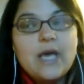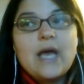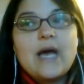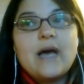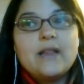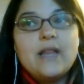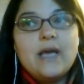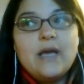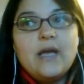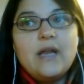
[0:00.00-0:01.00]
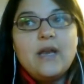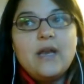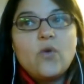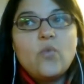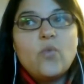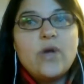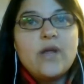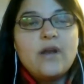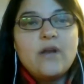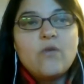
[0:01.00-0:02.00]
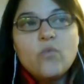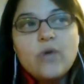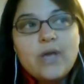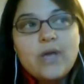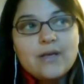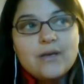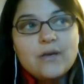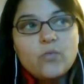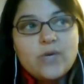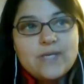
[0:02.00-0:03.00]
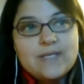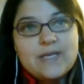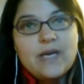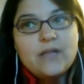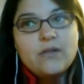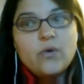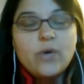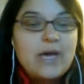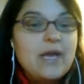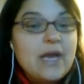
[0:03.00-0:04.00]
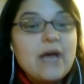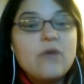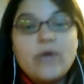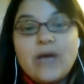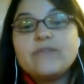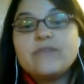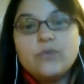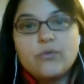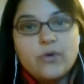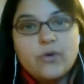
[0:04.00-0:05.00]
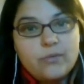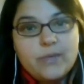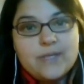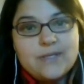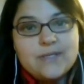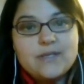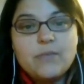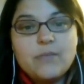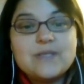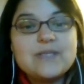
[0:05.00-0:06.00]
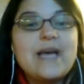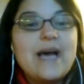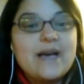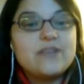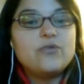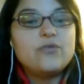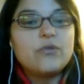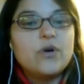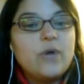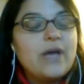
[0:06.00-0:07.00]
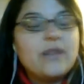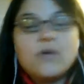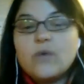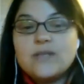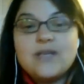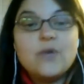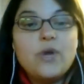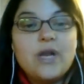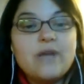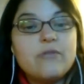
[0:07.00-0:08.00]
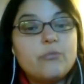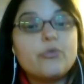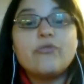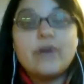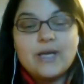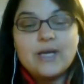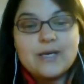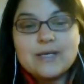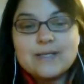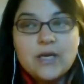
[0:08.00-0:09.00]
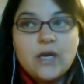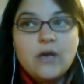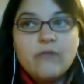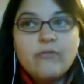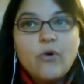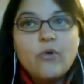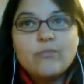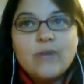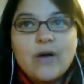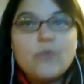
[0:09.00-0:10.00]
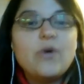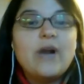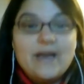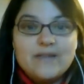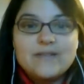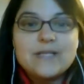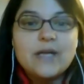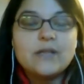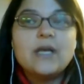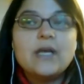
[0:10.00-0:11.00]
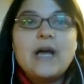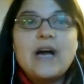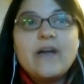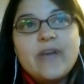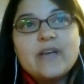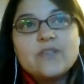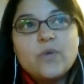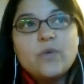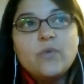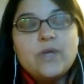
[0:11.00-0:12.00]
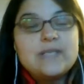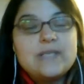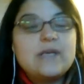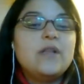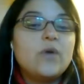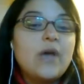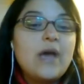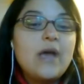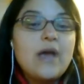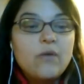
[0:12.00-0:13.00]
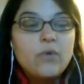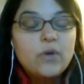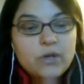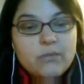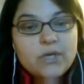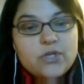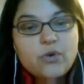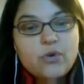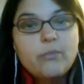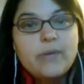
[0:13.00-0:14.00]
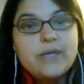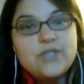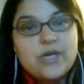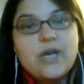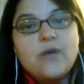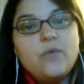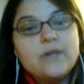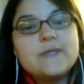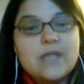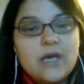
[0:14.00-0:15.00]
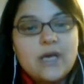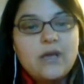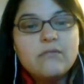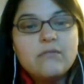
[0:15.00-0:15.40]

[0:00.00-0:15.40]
And then when we said, okay, now we have to grow the business. The business has to grow. Otherwise, it will never provide us for our lifestyle. And that's when we decided, okay, I will quit my job, but Jay will stay